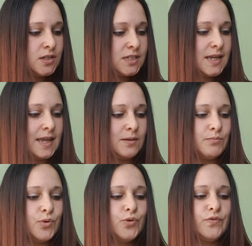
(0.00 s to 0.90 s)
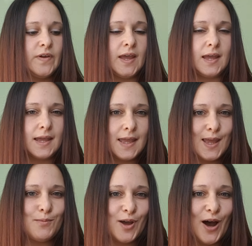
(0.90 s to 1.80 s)
to keep moving and
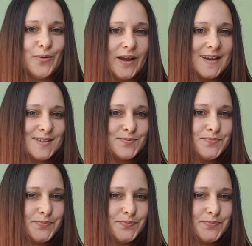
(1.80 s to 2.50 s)
keep going.